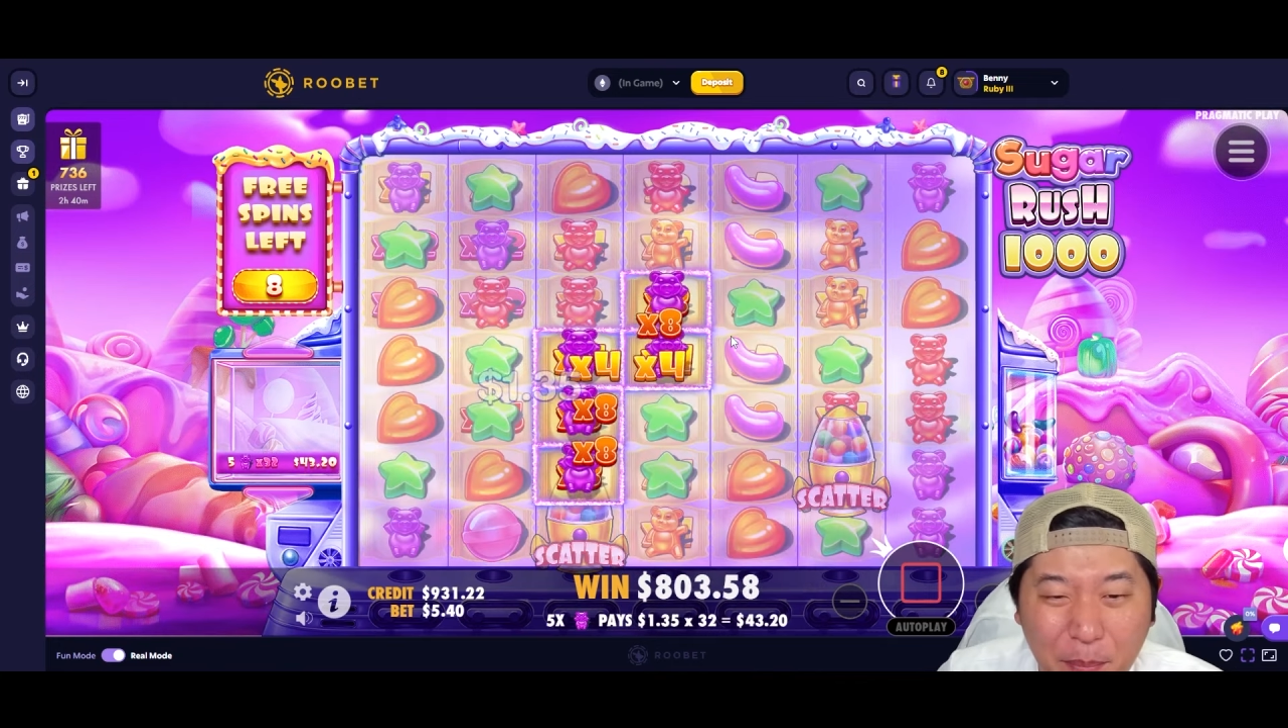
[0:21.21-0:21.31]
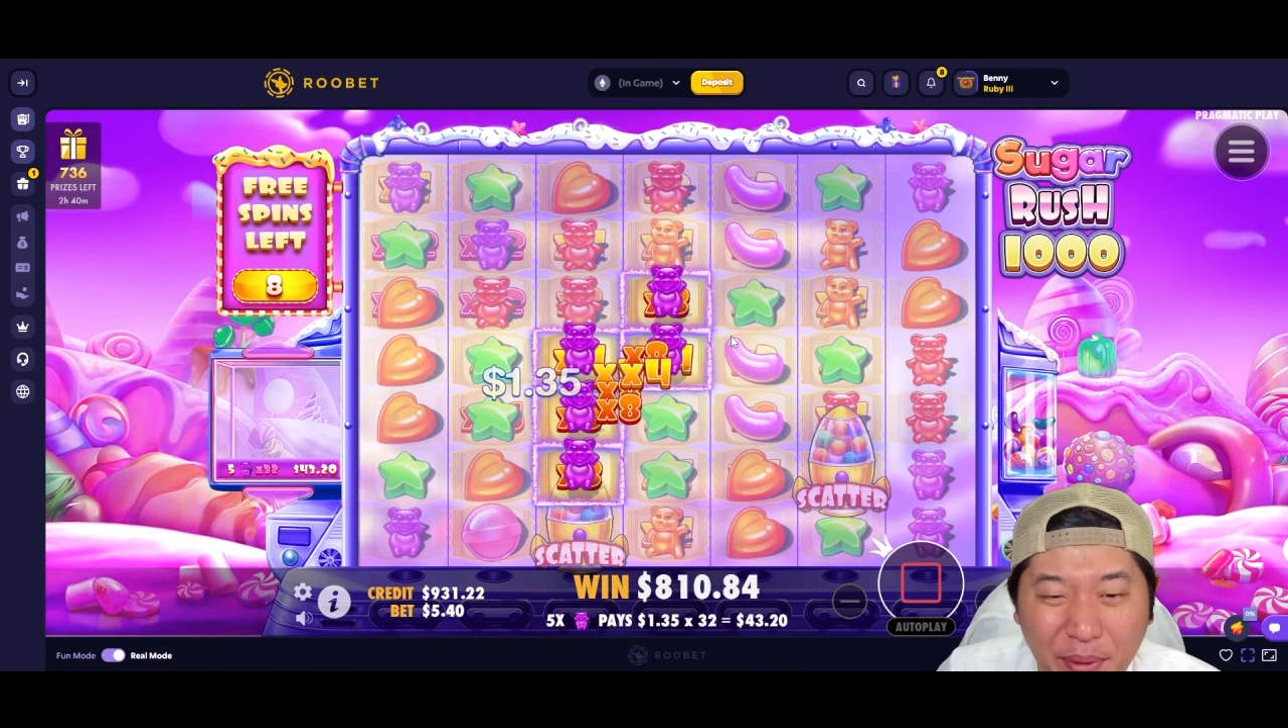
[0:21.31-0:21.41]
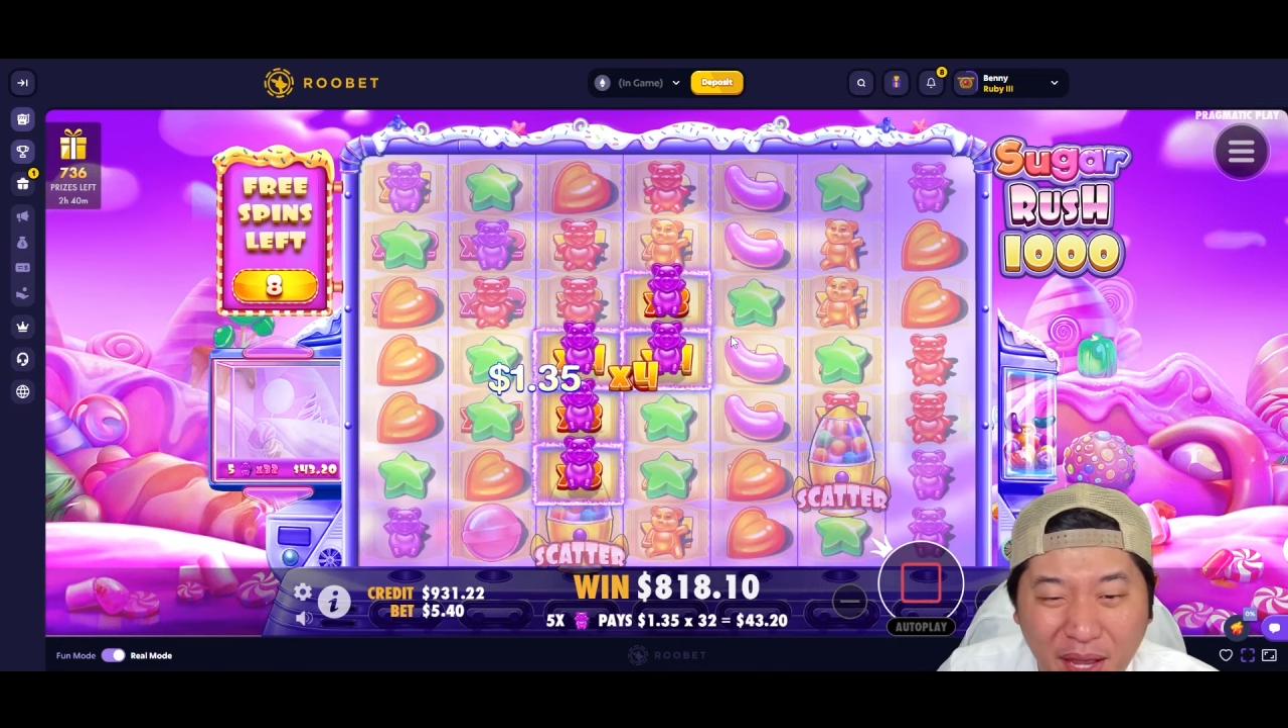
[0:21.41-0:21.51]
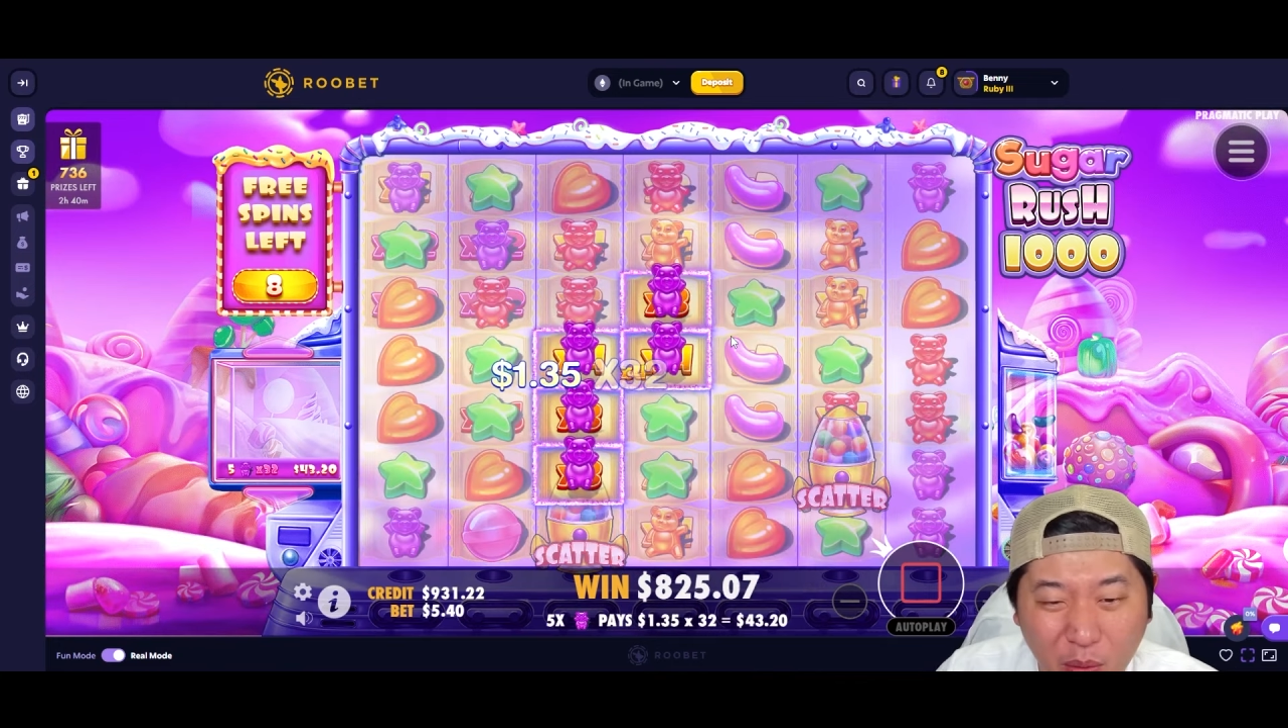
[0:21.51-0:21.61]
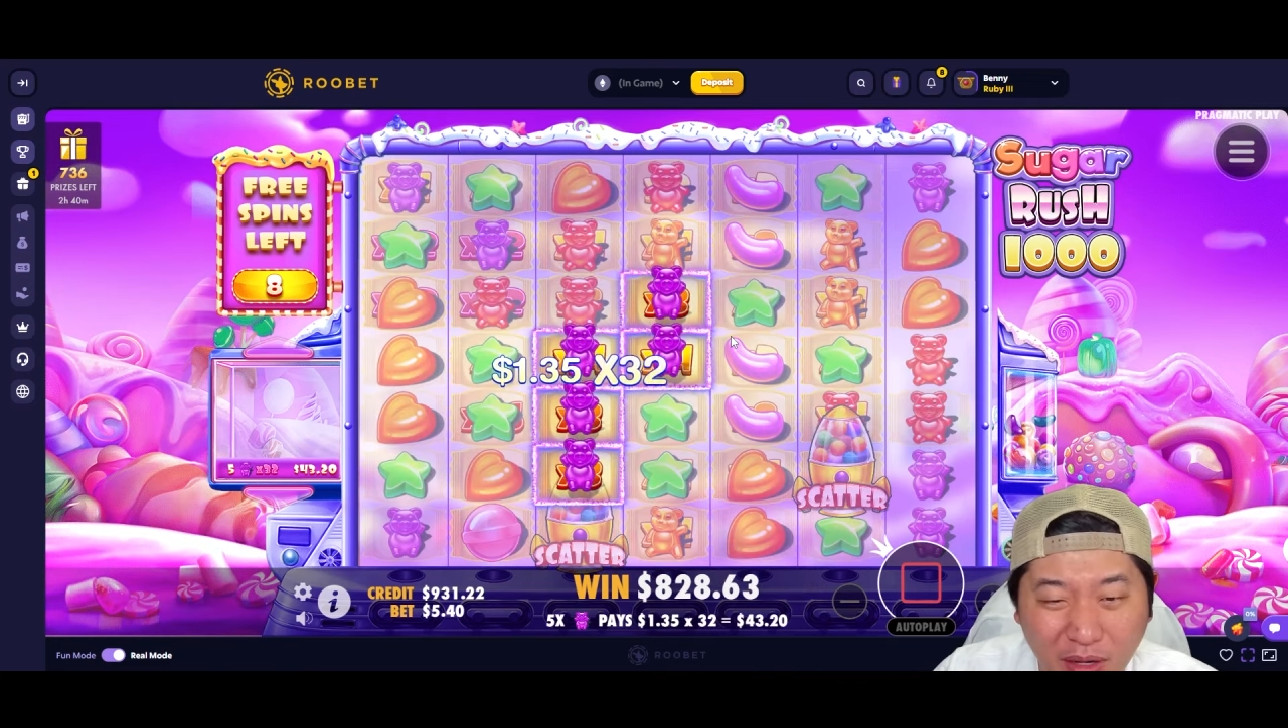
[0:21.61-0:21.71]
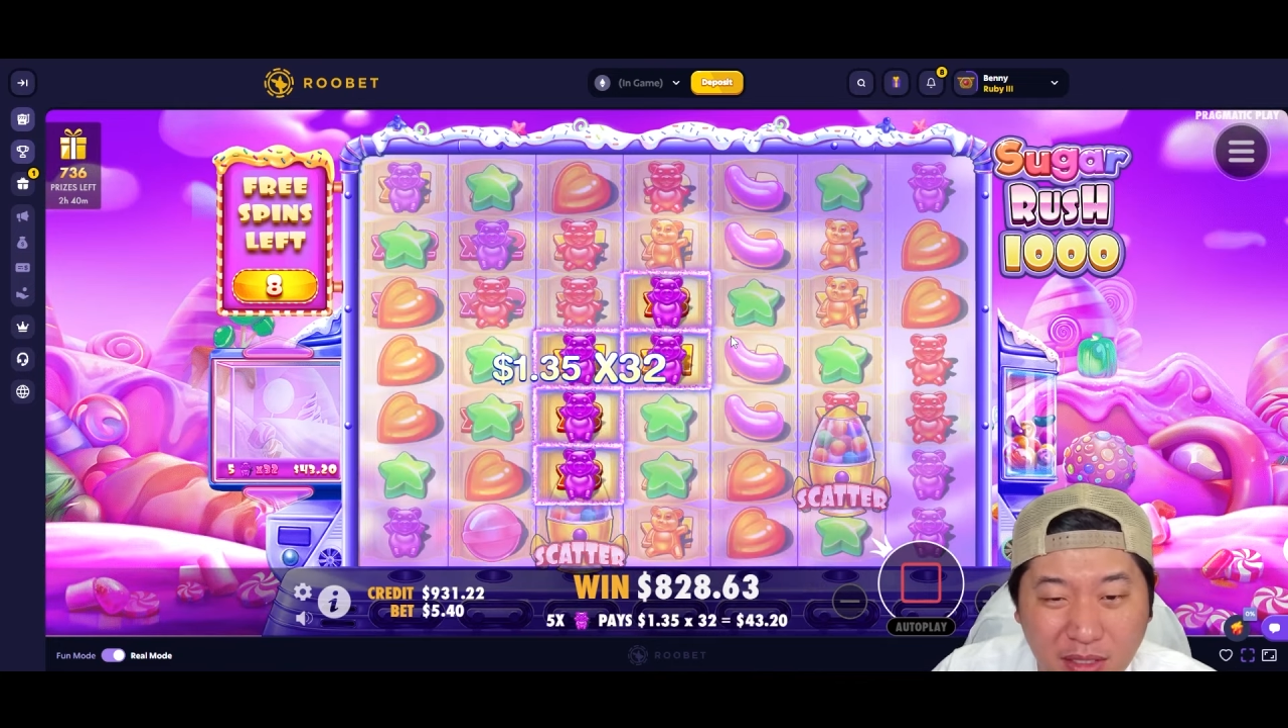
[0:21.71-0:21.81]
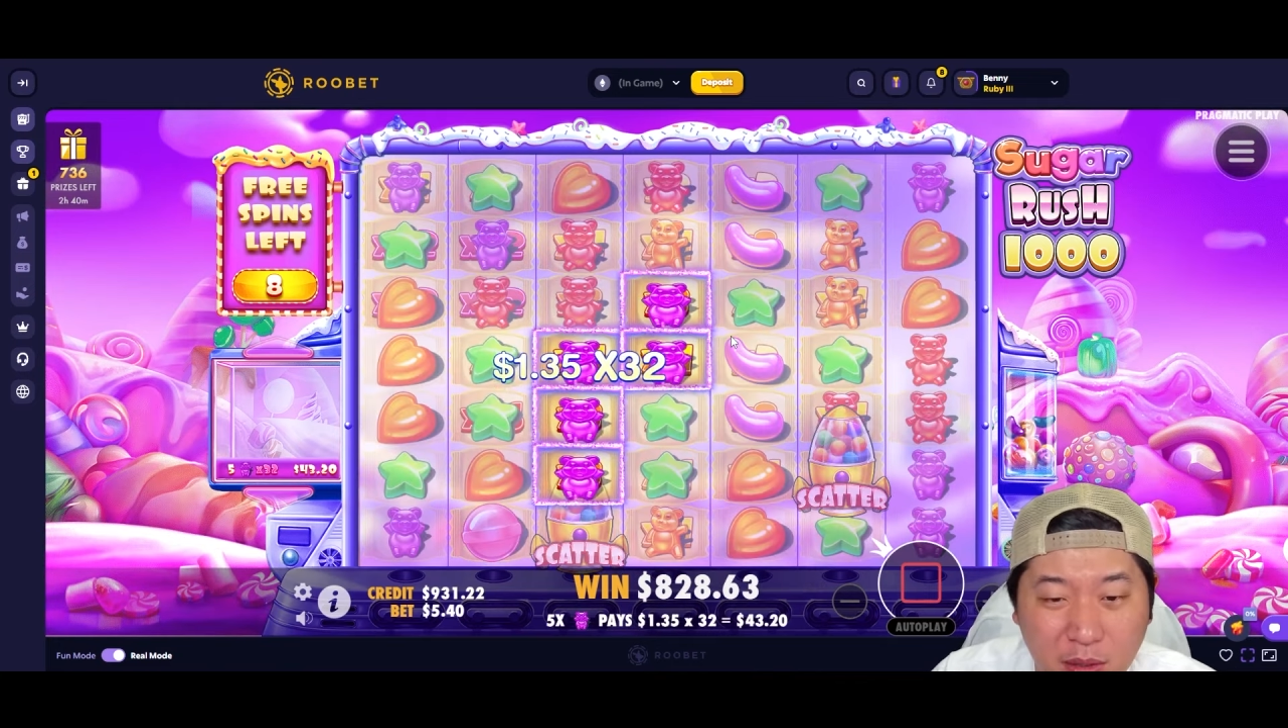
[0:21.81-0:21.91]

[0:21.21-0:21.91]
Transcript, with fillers: big one.